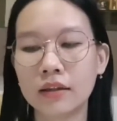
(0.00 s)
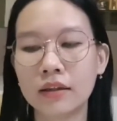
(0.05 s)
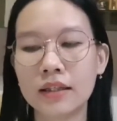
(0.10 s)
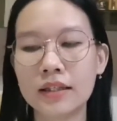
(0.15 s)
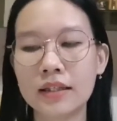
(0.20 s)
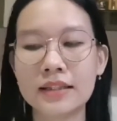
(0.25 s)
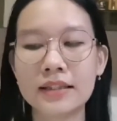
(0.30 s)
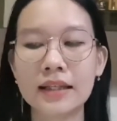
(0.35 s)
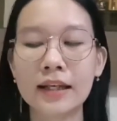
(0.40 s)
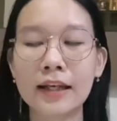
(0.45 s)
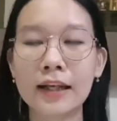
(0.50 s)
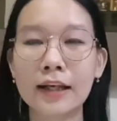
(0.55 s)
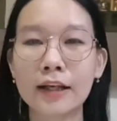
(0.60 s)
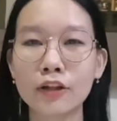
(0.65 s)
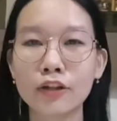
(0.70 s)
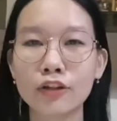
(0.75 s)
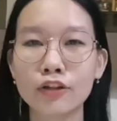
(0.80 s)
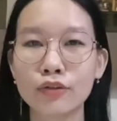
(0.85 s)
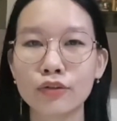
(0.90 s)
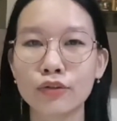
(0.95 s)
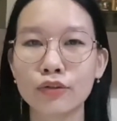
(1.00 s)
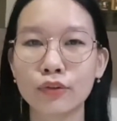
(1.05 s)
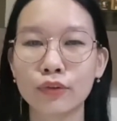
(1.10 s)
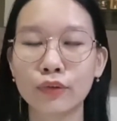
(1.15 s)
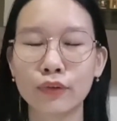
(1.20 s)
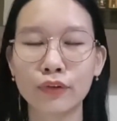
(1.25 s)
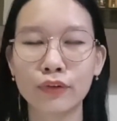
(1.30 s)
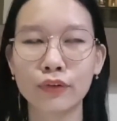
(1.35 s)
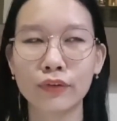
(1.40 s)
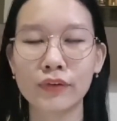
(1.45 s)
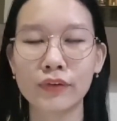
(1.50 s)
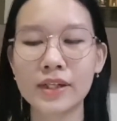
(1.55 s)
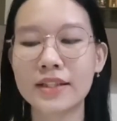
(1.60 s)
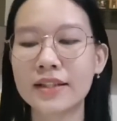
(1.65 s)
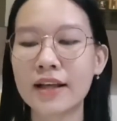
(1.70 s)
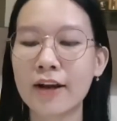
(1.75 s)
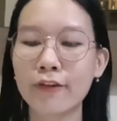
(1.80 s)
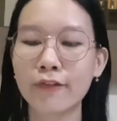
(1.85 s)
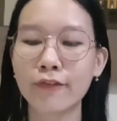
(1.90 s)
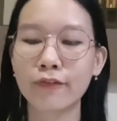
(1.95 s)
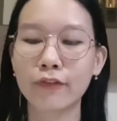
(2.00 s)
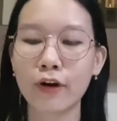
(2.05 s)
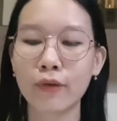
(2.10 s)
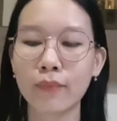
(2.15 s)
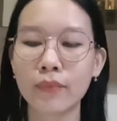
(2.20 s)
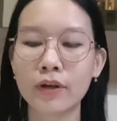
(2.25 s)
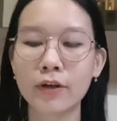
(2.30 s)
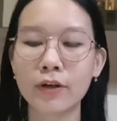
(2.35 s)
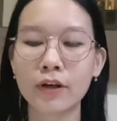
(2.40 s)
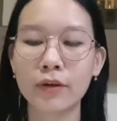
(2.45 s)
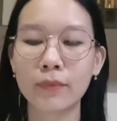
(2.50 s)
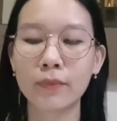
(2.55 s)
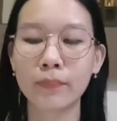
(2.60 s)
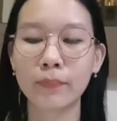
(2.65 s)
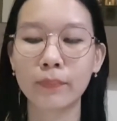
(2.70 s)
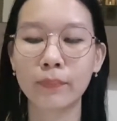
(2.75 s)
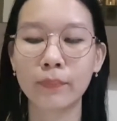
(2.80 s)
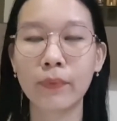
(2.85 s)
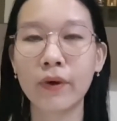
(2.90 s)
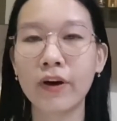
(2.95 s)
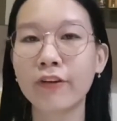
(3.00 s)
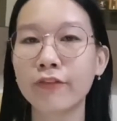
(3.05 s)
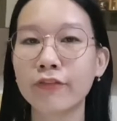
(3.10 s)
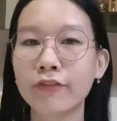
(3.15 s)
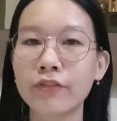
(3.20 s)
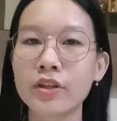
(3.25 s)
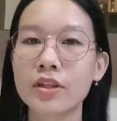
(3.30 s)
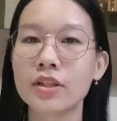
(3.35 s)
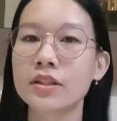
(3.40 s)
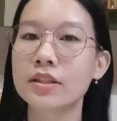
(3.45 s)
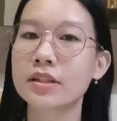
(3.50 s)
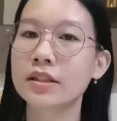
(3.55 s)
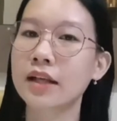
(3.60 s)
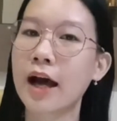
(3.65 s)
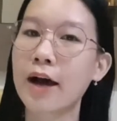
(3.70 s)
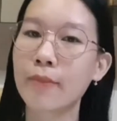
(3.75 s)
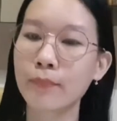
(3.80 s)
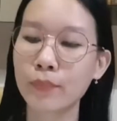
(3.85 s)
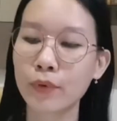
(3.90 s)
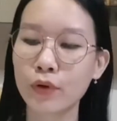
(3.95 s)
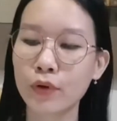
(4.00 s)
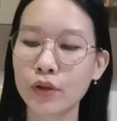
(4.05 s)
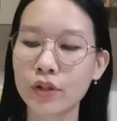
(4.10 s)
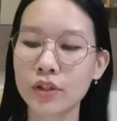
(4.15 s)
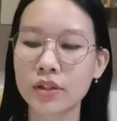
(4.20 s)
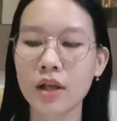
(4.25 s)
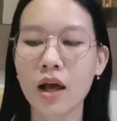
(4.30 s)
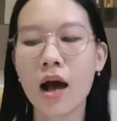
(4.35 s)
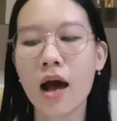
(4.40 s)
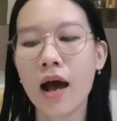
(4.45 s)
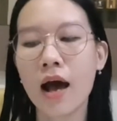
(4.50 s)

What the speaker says: deciding to resign from the previous campus.